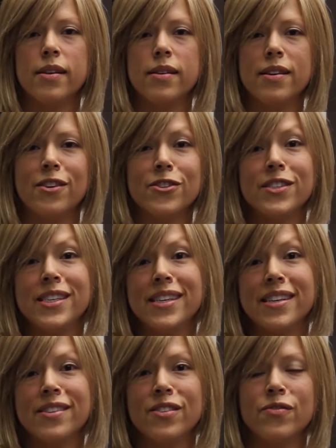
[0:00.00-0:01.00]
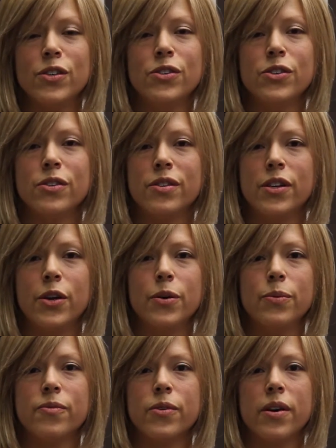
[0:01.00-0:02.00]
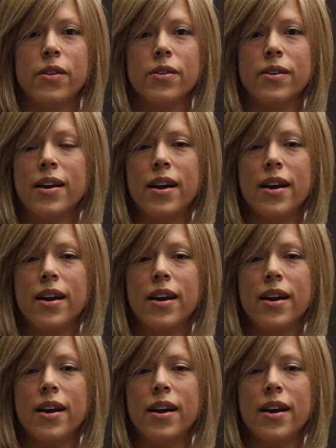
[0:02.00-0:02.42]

And I'll seek it in the future, for other